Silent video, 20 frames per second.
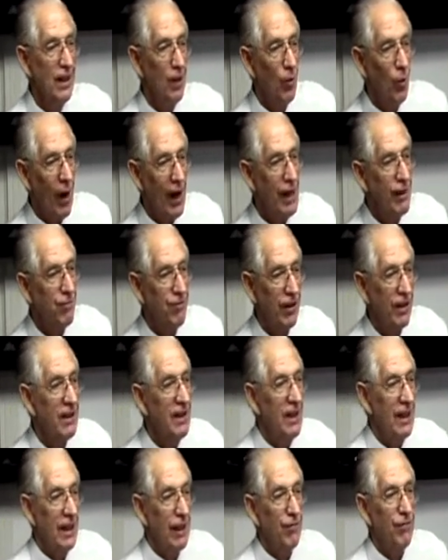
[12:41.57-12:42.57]
wafer
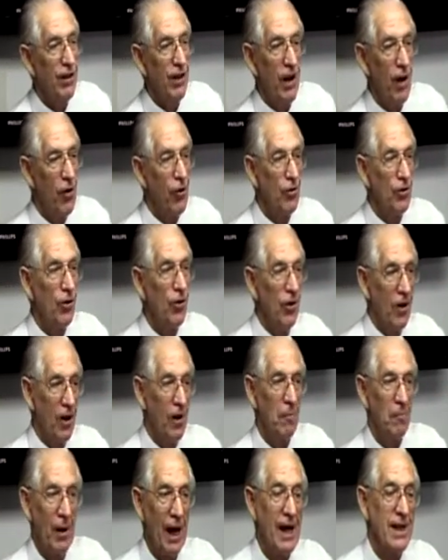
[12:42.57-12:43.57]
if you don't do it
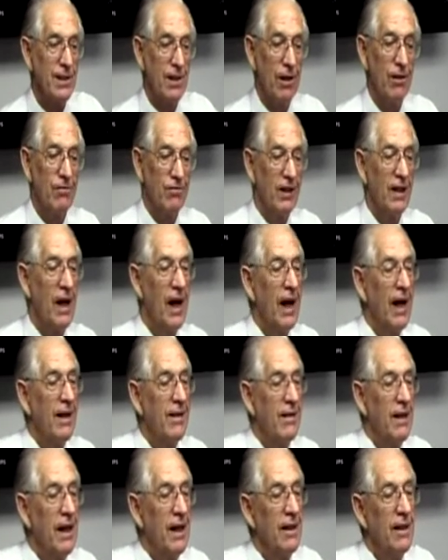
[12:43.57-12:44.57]
on Passover night,
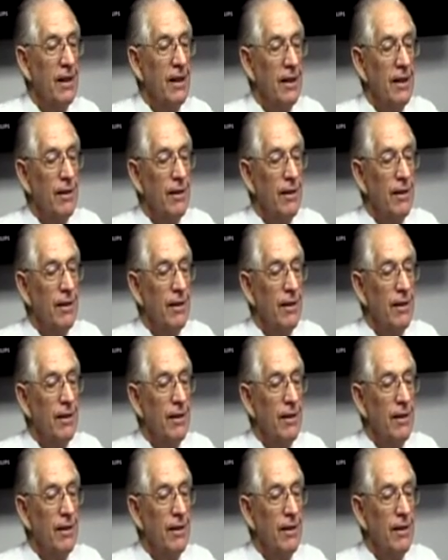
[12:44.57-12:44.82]
right?